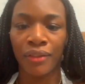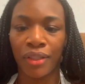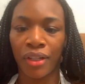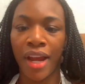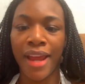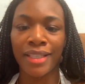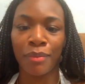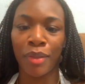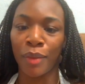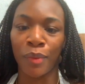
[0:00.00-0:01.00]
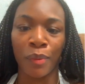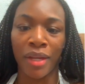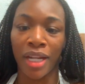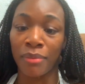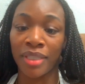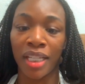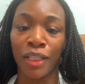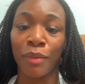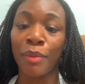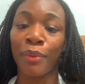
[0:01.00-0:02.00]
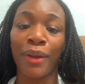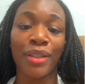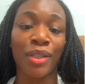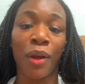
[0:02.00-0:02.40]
Crazy people, man. I'm telling you, people is